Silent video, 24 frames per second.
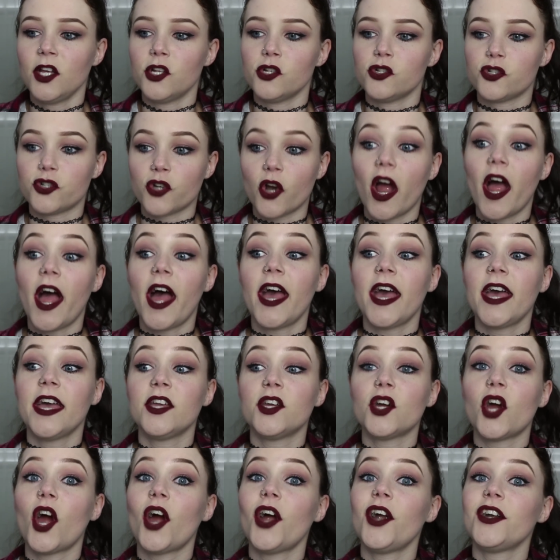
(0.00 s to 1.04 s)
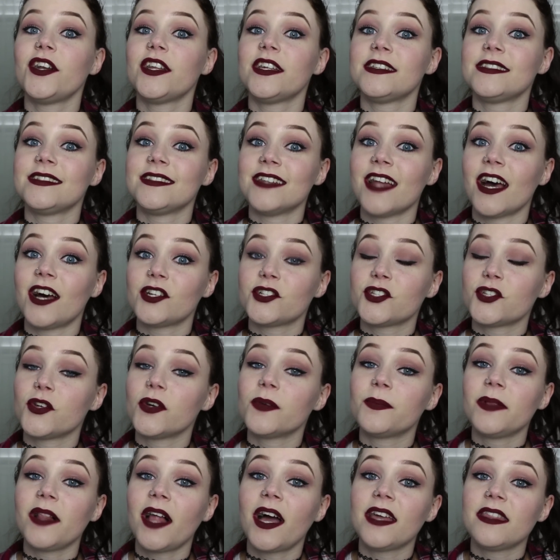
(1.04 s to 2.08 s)
Try your hardest not to
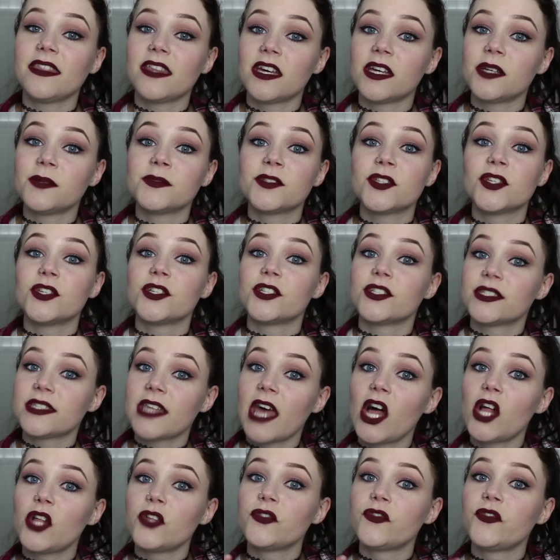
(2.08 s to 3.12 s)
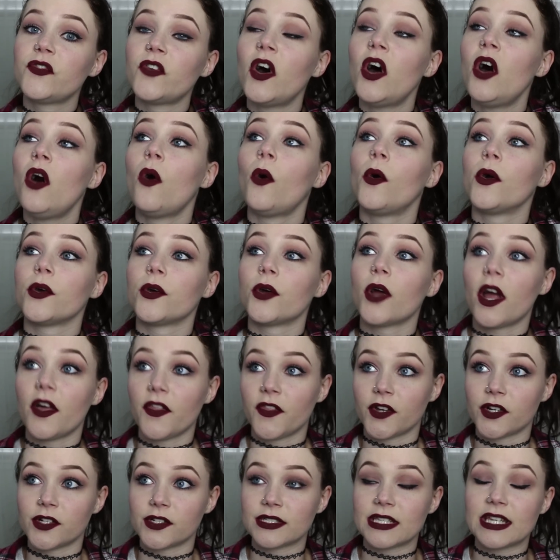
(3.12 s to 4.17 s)
apply them to yourself or
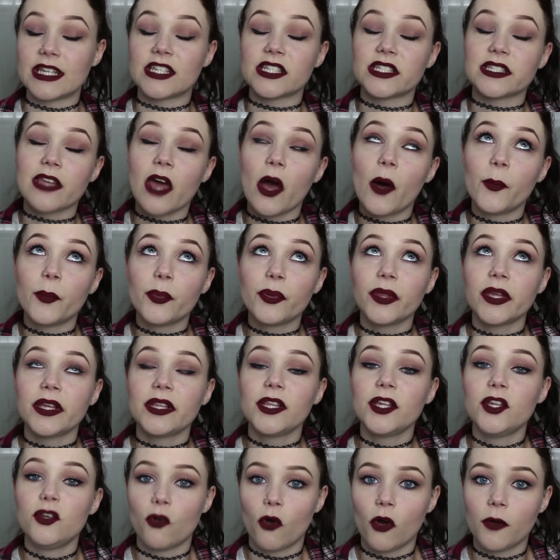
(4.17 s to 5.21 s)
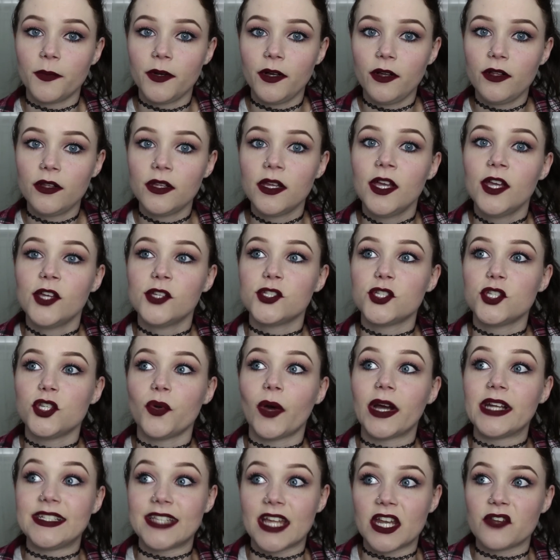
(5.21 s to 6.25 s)
others. It is completely normal to
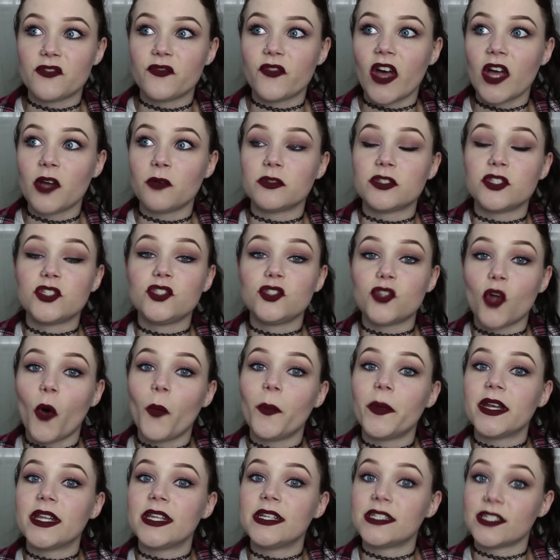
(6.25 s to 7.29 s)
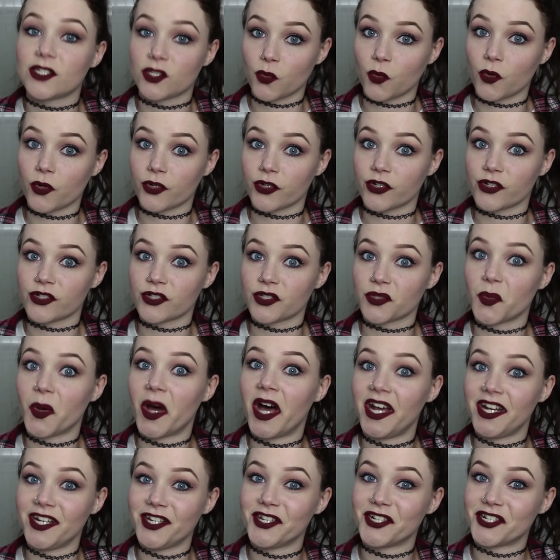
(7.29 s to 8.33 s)
identify with so many disorders
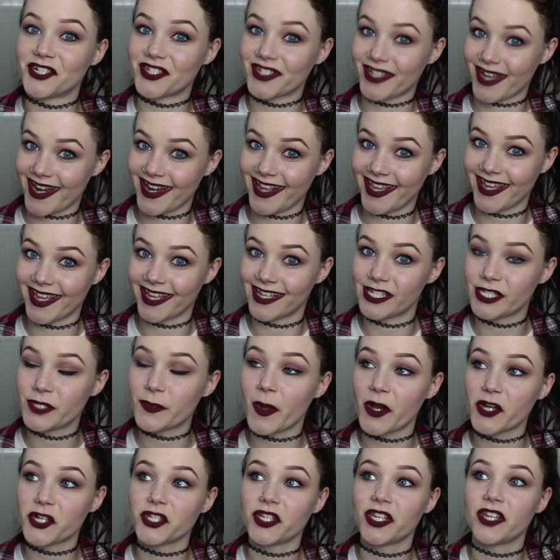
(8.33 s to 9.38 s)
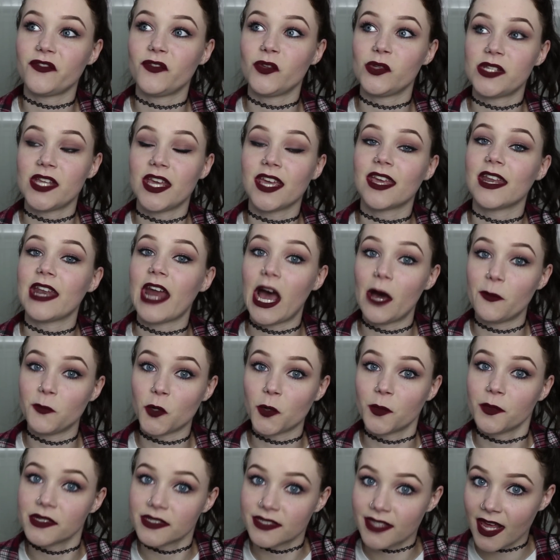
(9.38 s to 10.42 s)
when you're studying it, especially if you take an
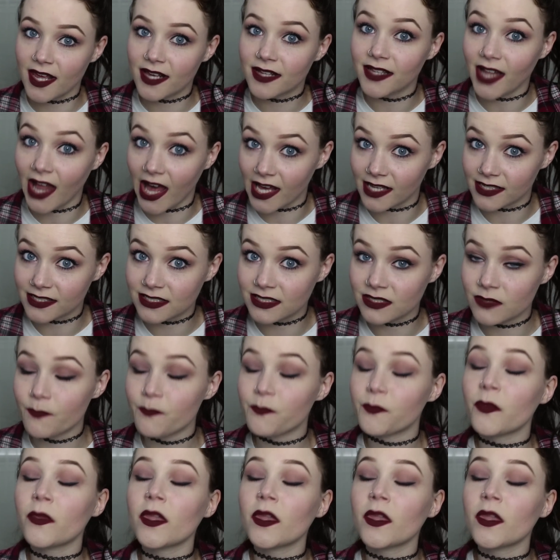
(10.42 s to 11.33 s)
abnormal psych class.